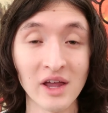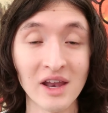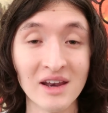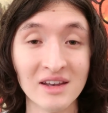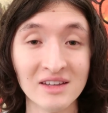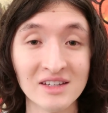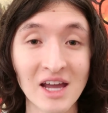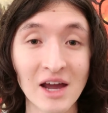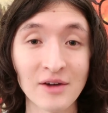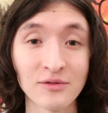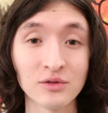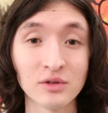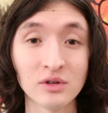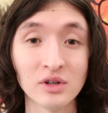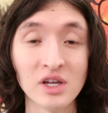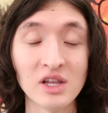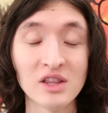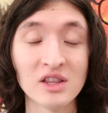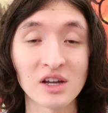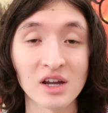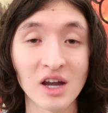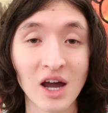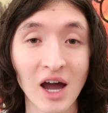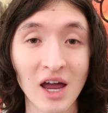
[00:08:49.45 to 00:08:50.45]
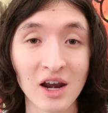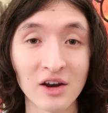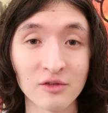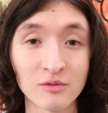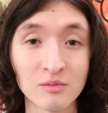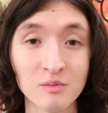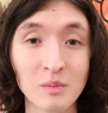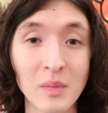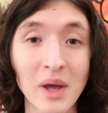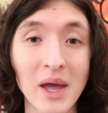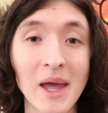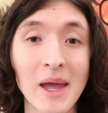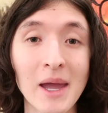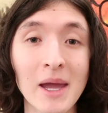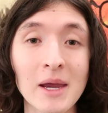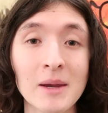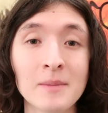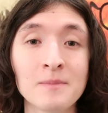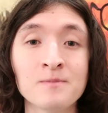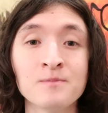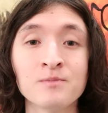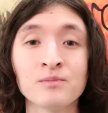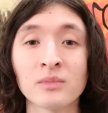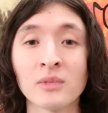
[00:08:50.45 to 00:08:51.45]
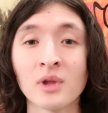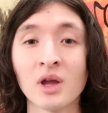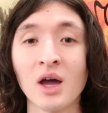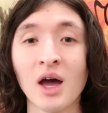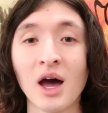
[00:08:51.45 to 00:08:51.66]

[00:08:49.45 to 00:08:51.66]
And definitely the kind of main,